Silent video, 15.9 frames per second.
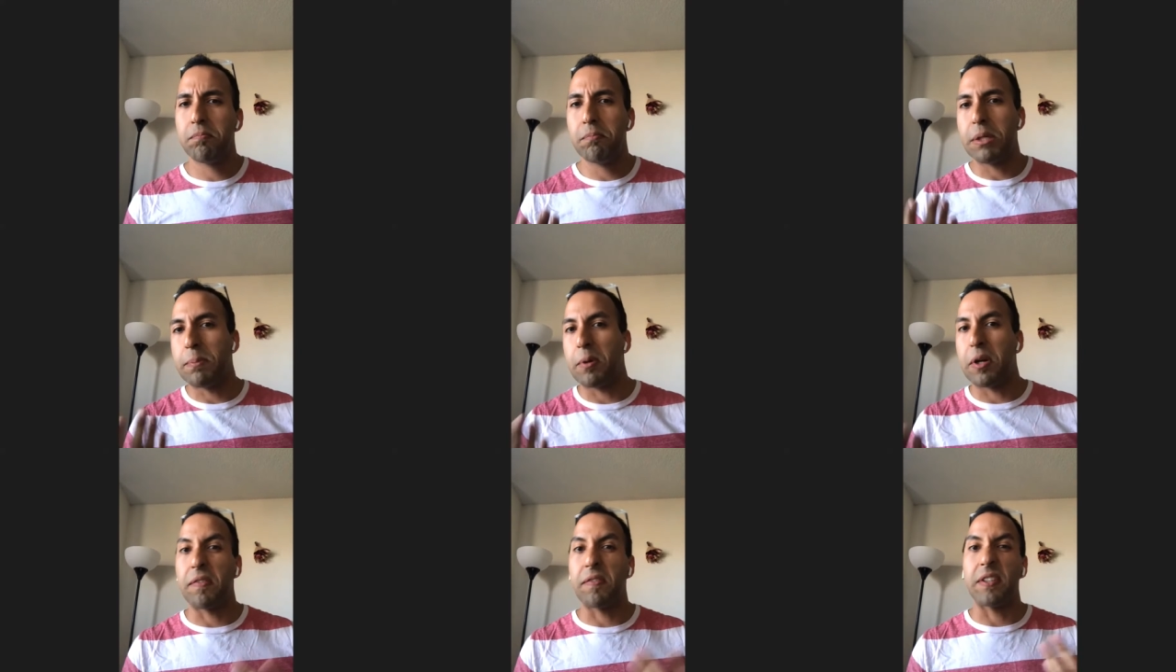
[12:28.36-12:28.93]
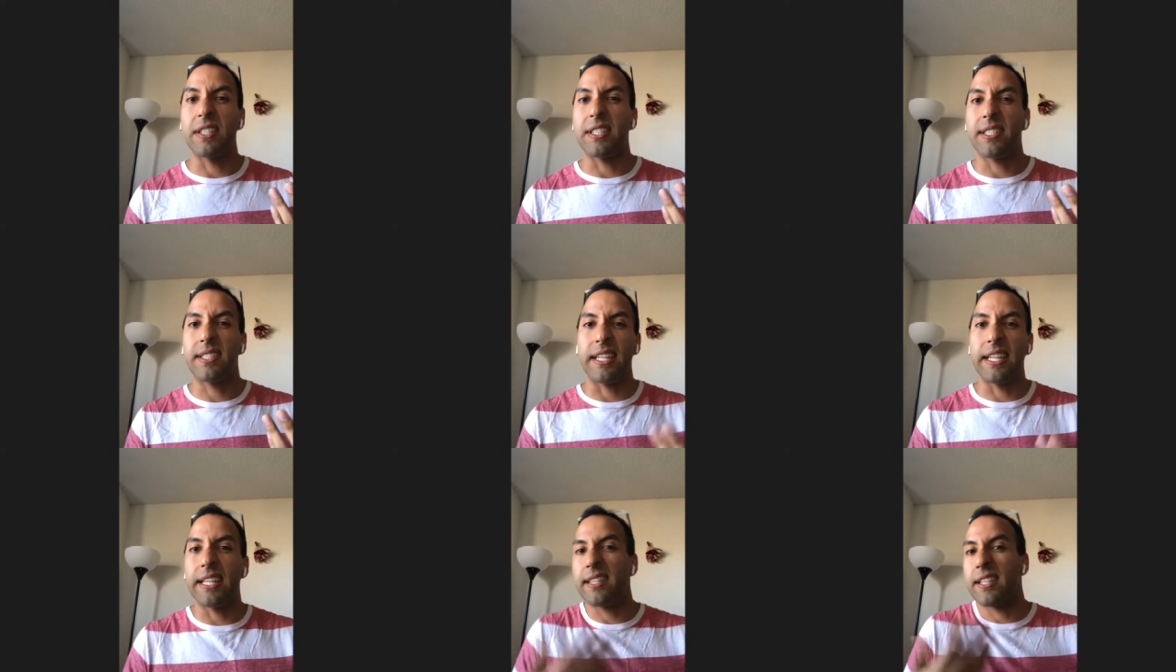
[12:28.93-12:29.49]
people aren't really
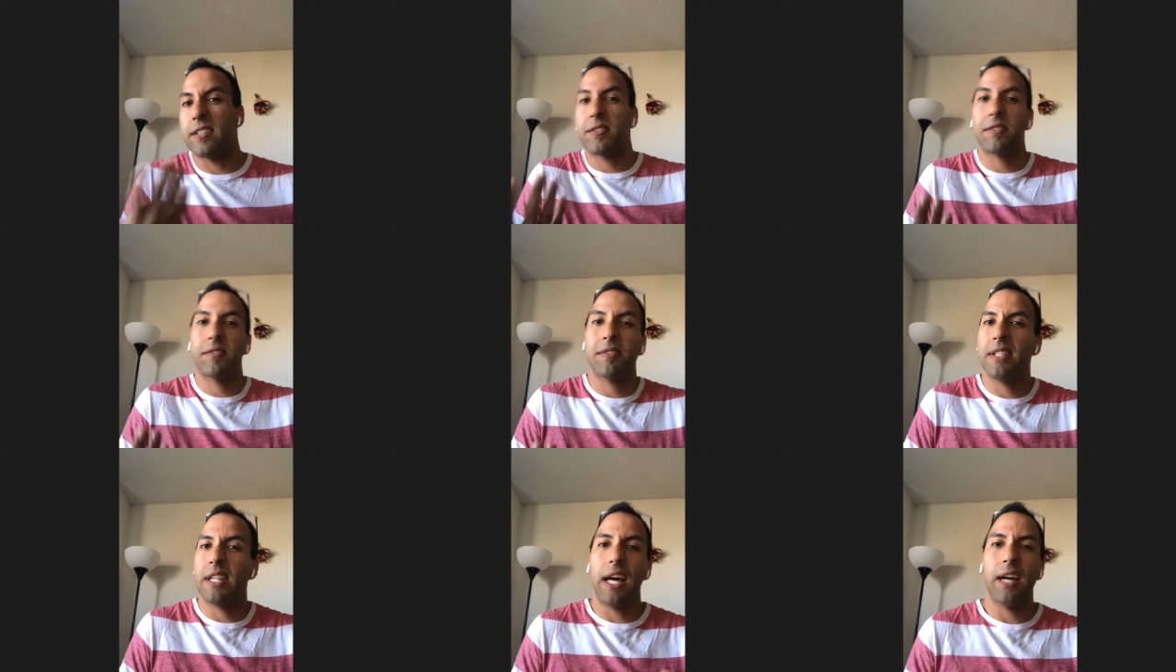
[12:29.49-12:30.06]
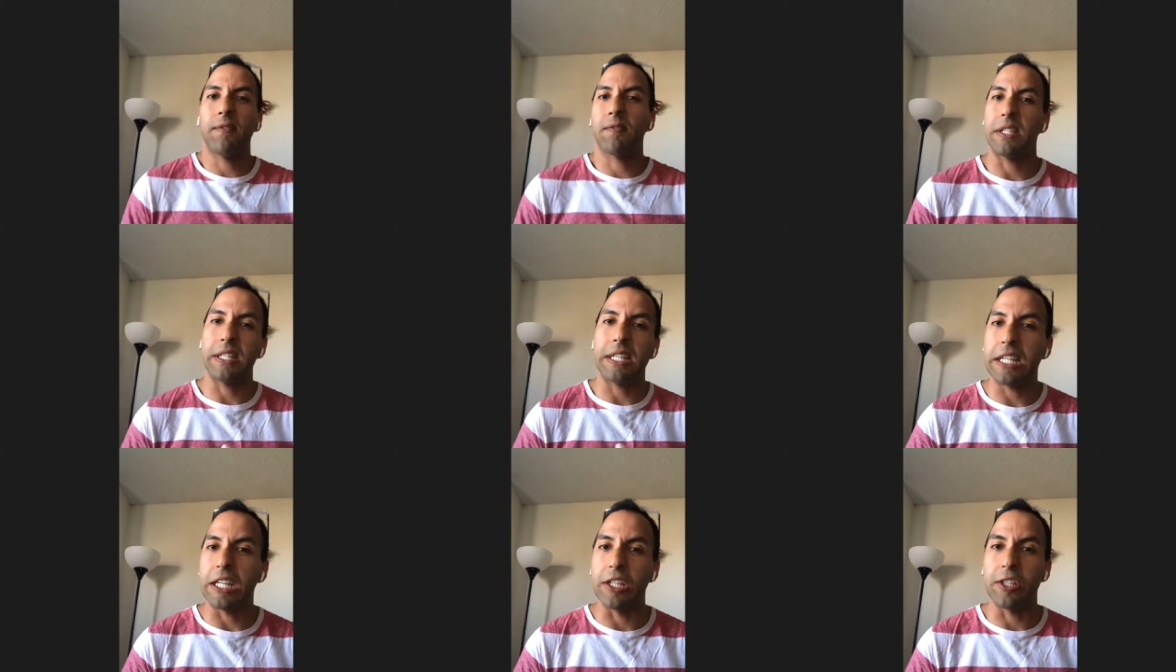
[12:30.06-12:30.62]
saying there's not
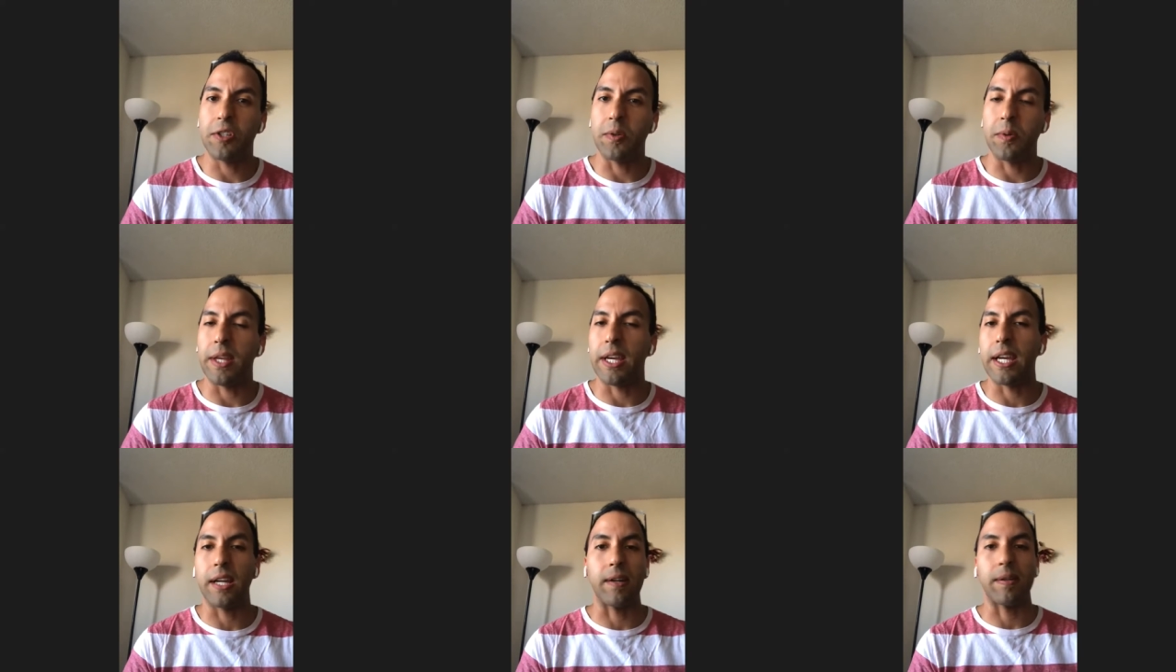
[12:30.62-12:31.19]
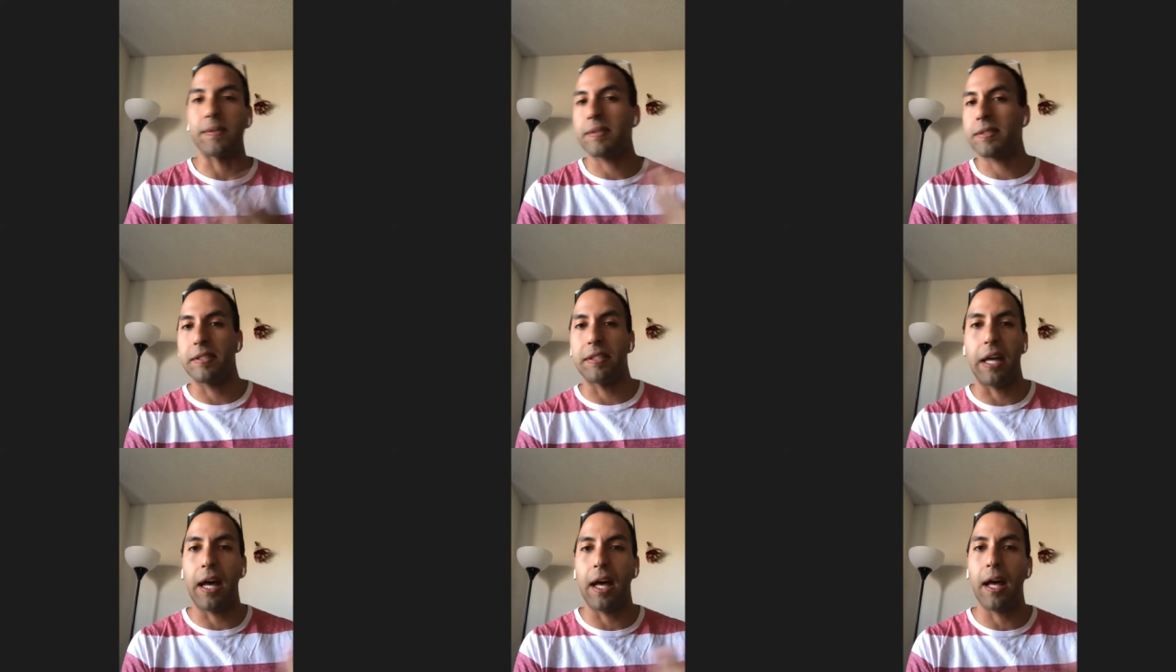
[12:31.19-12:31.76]
really an issue there. It's
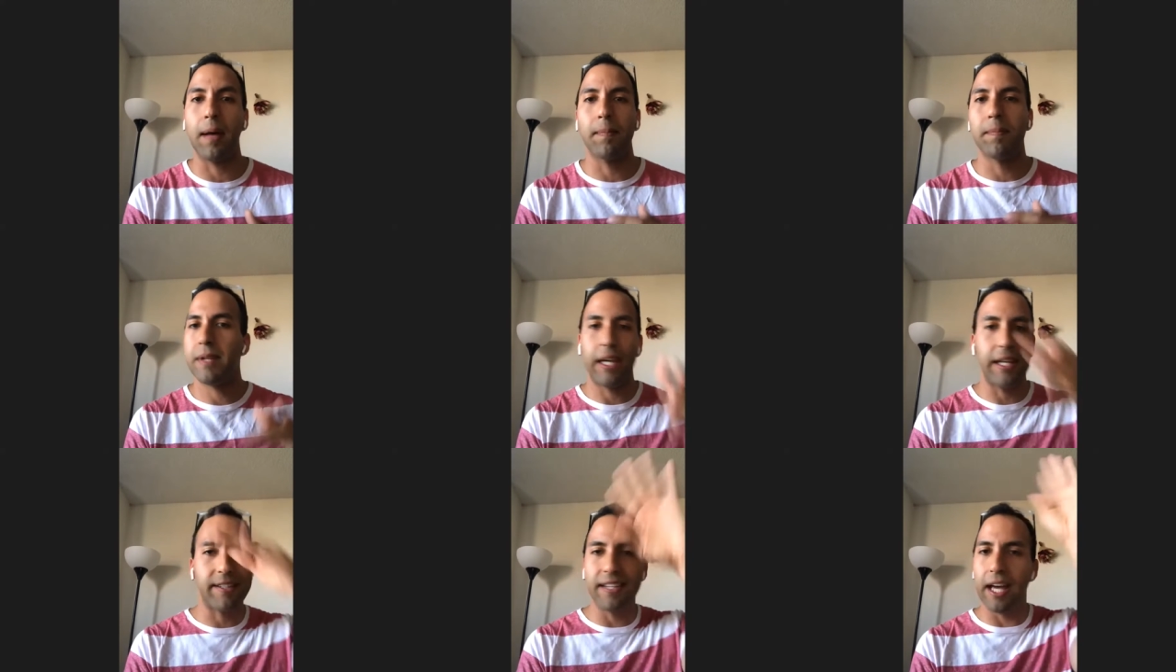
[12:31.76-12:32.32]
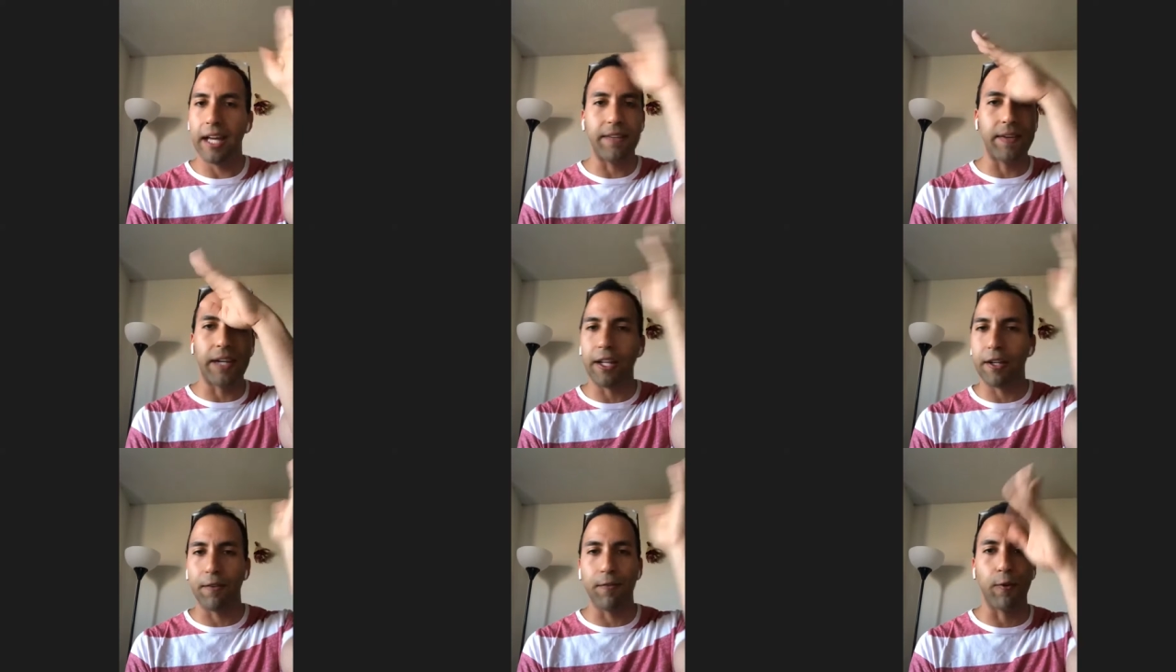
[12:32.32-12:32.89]
not even
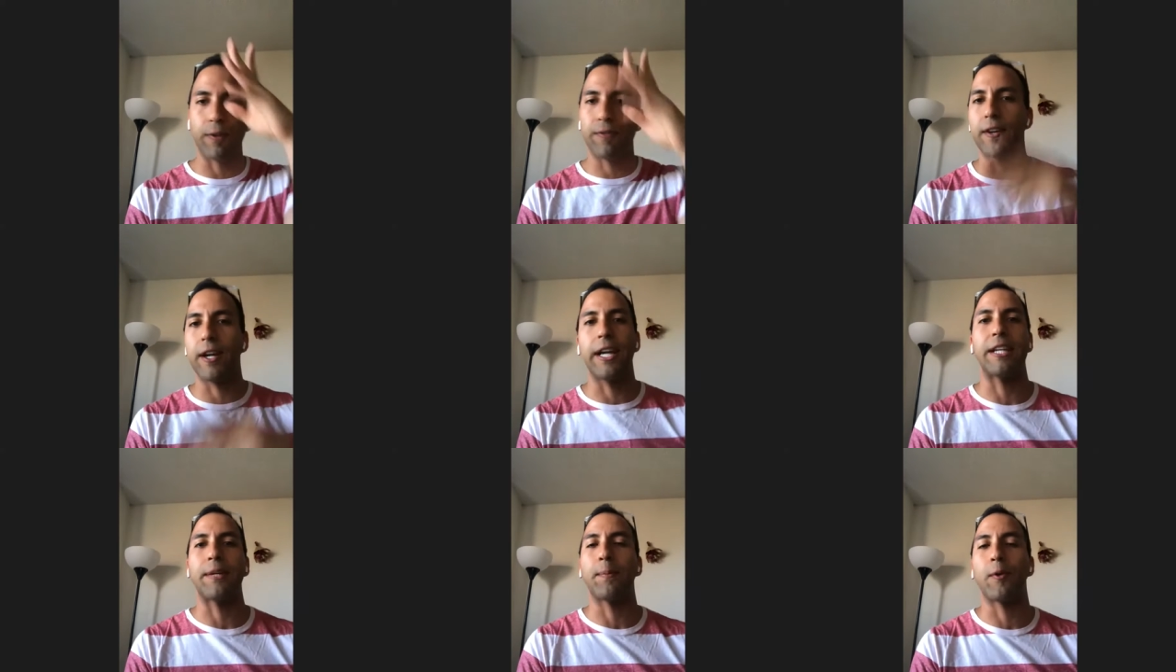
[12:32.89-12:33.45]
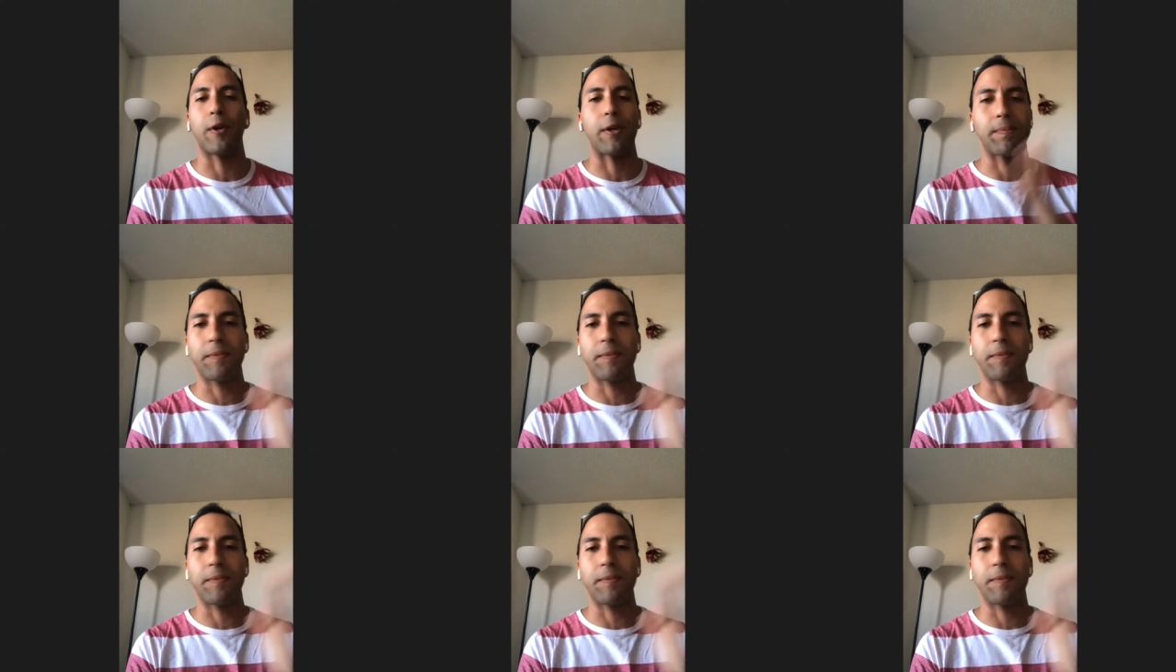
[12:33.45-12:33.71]
on the forefront anymore.